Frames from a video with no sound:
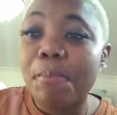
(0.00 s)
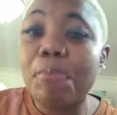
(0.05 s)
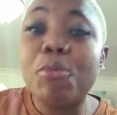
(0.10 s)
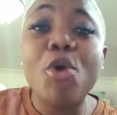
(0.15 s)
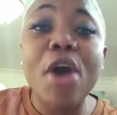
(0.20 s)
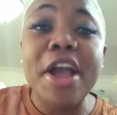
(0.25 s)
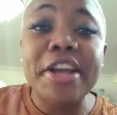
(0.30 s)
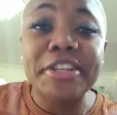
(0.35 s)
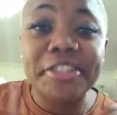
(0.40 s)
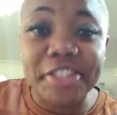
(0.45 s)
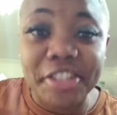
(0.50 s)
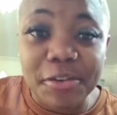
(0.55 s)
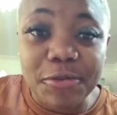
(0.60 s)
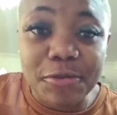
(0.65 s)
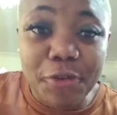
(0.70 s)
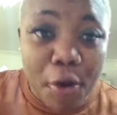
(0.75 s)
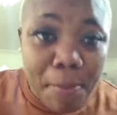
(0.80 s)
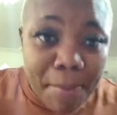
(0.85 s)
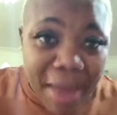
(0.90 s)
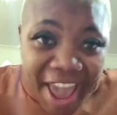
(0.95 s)
poison
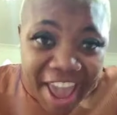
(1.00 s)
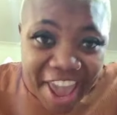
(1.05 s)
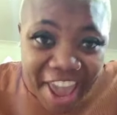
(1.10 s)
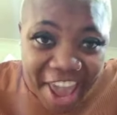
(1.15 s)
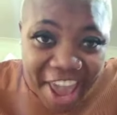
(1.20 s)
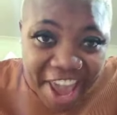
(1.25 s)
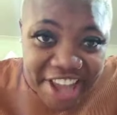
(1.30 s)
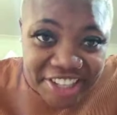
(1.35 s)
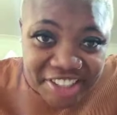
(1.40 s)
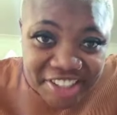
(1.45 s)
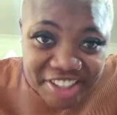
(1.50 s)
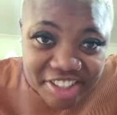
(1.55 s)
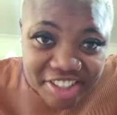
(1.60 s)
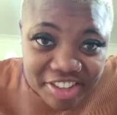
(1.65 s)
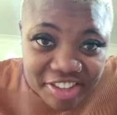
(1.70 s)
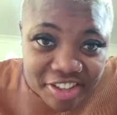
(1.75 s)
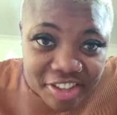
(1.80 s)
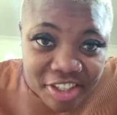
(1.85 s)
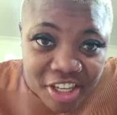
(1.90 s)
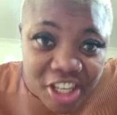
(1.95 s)
for my head.
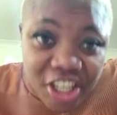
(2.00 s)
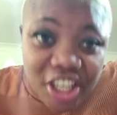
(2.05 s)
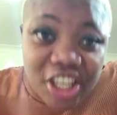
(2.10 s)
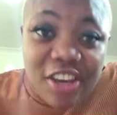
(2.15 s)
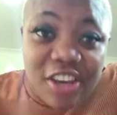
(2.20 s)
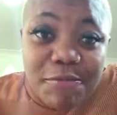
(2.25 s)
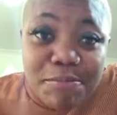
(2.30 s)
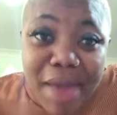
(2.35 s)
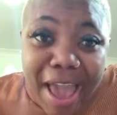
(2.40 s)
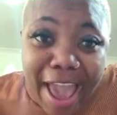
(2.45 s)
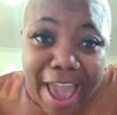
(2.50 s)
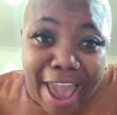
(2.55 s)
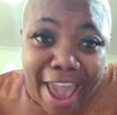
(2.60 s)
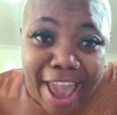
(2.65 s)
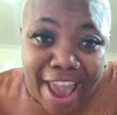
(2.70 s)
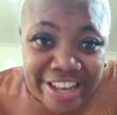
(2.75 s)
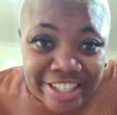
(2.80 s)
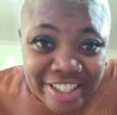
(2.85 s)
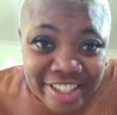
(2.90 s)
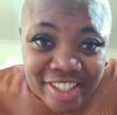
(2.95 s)
Give my
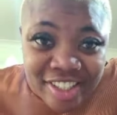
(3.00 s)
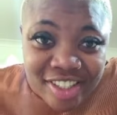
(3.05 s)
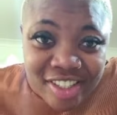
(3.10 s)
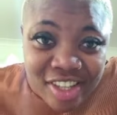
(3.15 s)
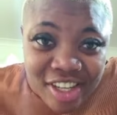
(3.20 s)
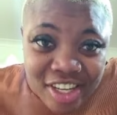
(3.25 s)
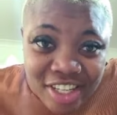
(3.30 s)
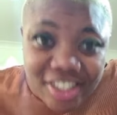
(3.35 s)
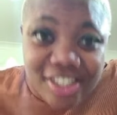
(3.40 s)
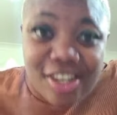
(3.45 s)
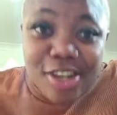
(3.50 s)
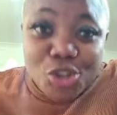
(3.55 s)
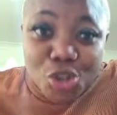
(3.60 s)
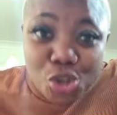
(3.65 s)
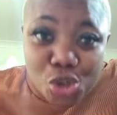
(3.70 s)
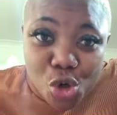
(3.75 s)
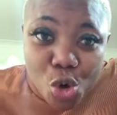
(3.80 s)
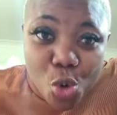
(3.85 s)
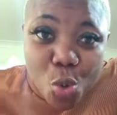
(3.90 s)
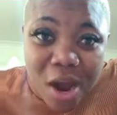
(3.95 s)
ass. Say,
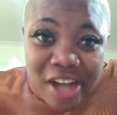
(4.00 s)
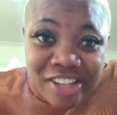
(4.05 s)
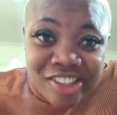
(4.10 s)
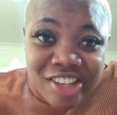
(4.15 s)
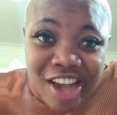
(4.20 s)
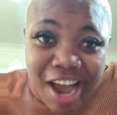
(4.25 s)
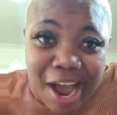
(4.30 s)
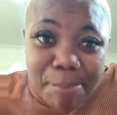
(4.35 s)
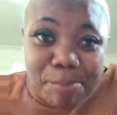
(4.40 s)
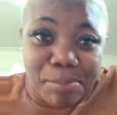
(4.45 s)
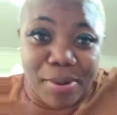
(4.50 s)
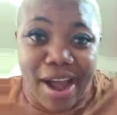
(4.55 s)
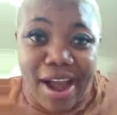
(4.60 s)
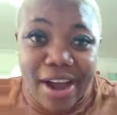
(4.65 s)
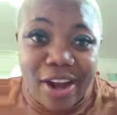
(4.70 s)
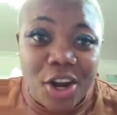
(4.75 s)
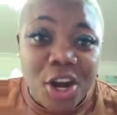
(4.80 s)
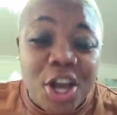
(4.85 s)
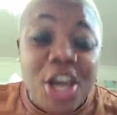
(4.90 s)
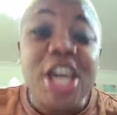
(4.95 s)
do you want her
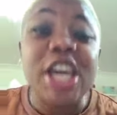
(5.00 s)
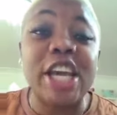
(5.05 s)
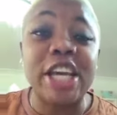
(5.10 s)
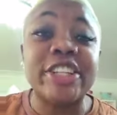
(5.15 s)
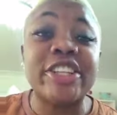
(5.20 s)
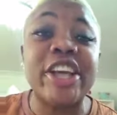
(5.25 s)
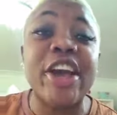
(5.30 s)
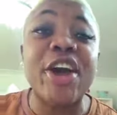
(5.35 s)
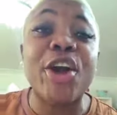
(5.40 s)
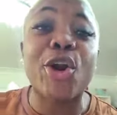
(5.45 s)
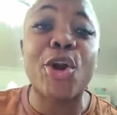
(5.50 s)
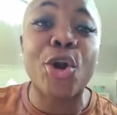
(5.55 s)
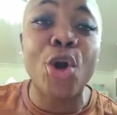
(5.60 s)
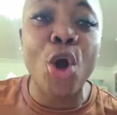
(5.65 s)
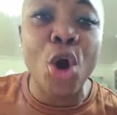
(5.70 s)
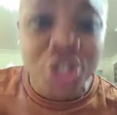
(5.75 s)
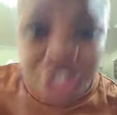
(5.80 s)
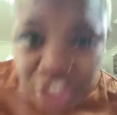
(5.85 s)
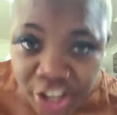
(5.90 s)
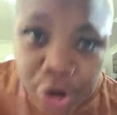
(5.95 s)
back? If they
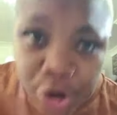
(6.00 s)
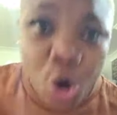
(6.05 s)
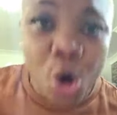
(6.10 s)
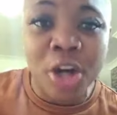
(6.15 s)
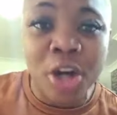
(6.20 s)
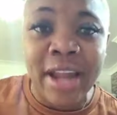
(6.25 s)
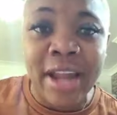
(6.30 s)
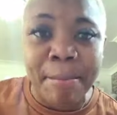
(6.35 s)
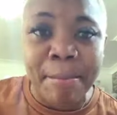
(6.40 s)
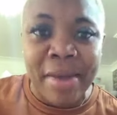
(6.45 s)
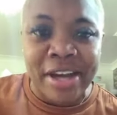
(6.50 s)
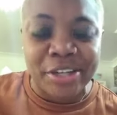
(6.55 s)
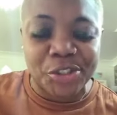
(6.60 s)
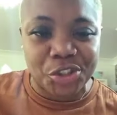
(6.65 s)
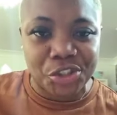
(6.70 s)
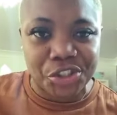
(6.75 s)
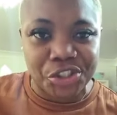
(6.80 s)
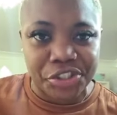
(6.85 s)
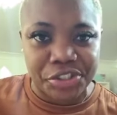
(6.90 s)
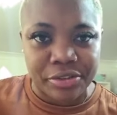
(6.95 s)
run, they call a
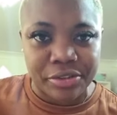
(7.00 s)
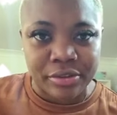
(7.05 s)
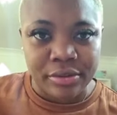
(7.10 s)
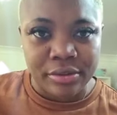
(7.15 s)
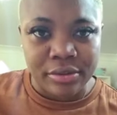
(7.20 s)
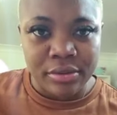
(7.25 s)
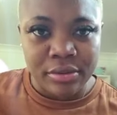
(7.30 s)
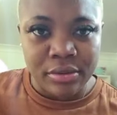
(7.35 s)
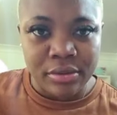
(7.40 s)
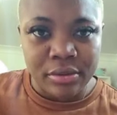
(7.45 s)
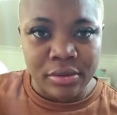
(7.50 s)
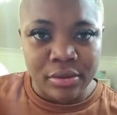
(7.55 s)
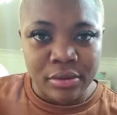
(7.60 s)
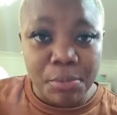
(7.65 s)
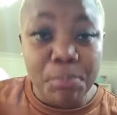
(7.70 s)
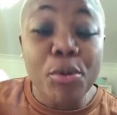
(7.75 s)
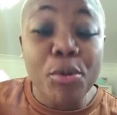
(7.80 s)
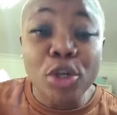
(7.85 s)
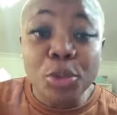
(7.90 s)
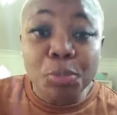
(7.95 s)
machine.
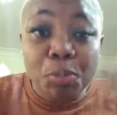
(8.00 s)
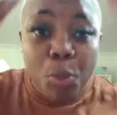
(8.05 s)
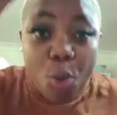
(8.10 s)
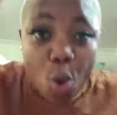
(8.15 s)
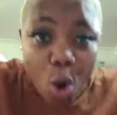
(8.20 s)
Put